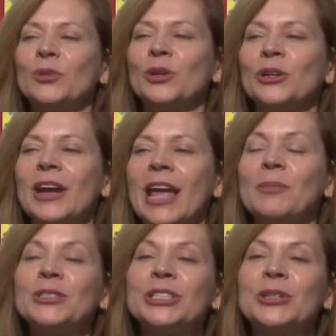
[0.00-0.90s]
were
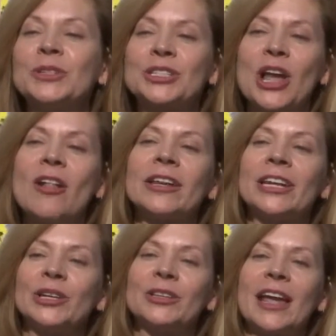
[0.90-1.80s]
able to install it
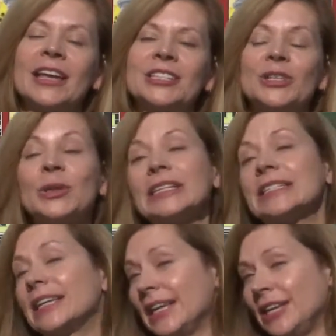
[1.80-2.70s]
here thanks to
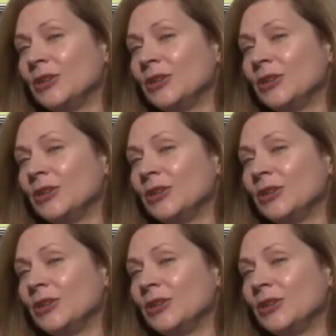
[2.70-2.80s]
Alyssa Key,